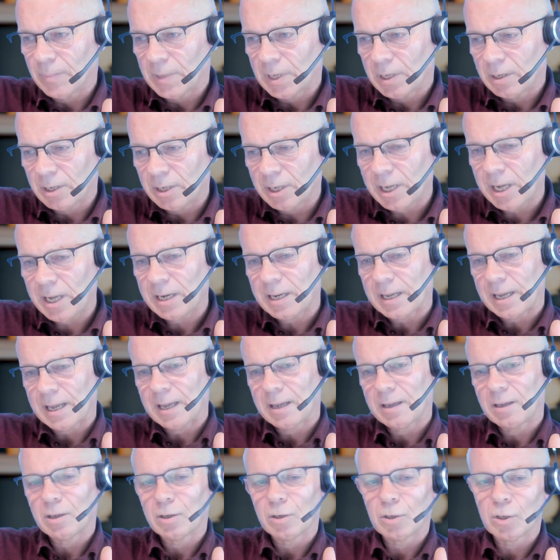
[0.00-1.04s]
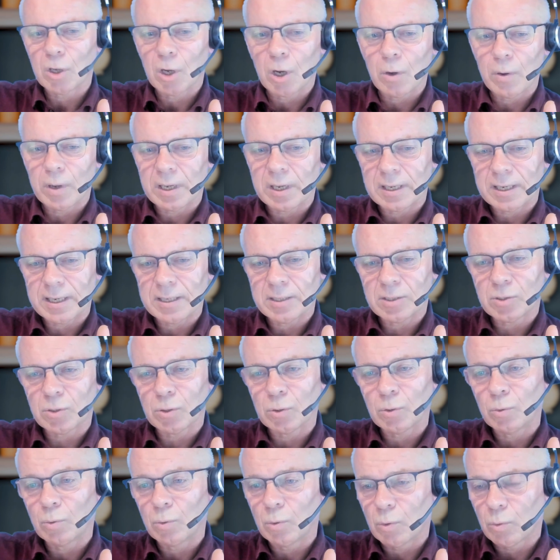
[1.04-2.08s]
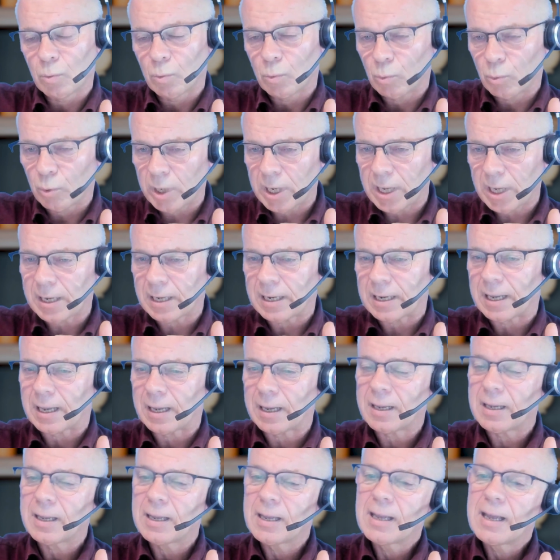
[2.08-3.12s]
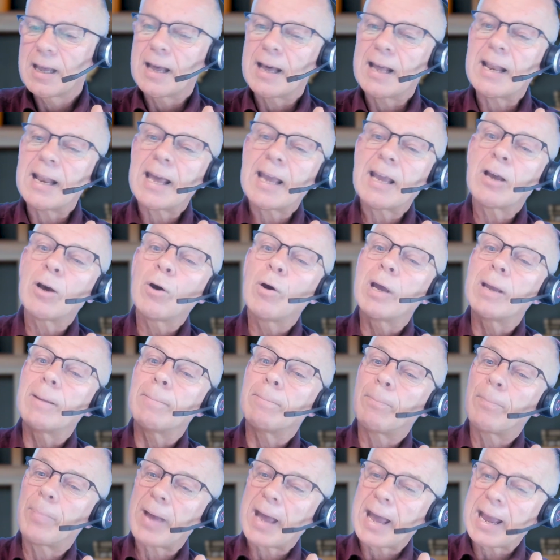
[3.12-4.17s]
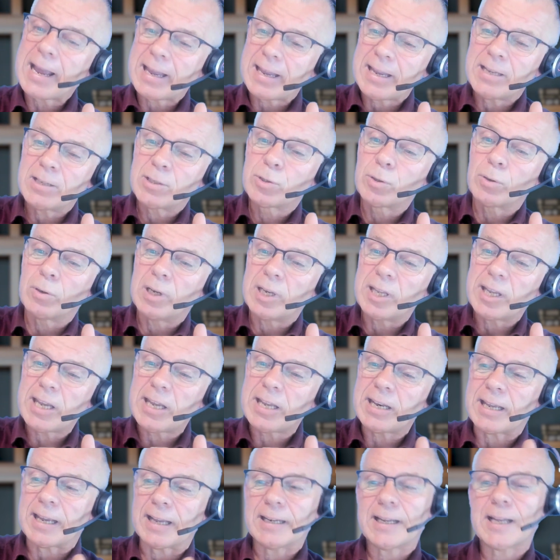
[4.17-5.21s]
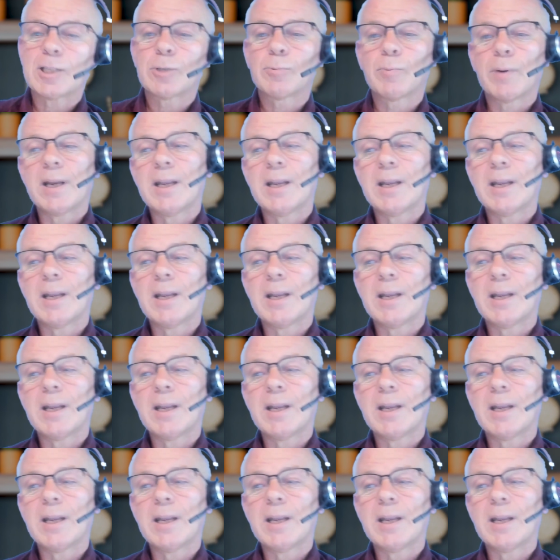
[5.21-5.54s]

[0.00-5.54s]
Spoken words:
leading going into weakening and then going back into leading. That's when